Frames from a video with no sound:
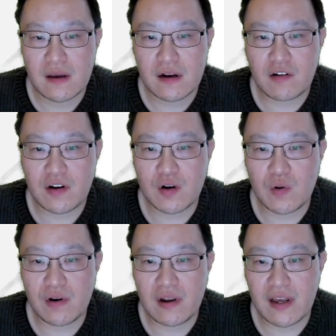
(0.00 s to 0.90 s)
Structured
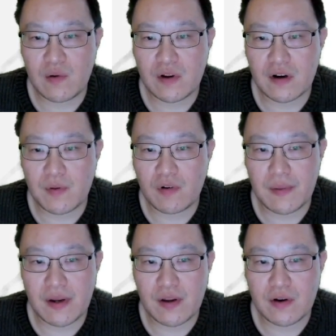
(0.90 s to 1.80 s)
query language is a
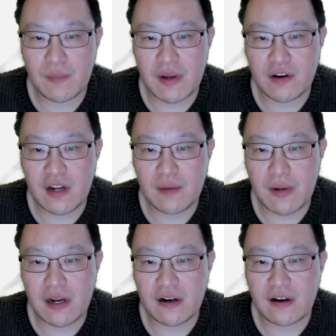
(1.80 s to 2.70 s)
programming used to manage databases.